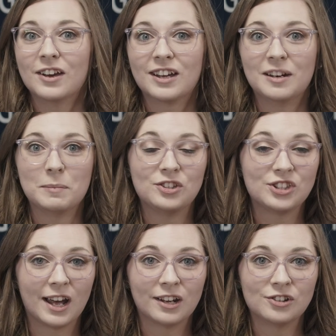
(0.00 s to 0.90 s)
They're going to be
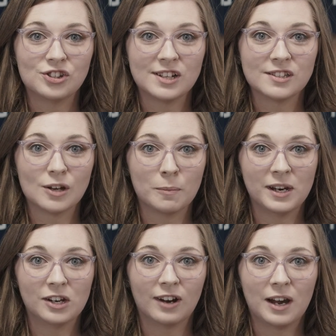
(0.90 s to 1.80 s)
challenged in so
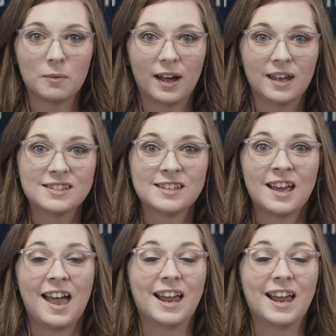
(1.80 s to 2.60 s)
many great ways,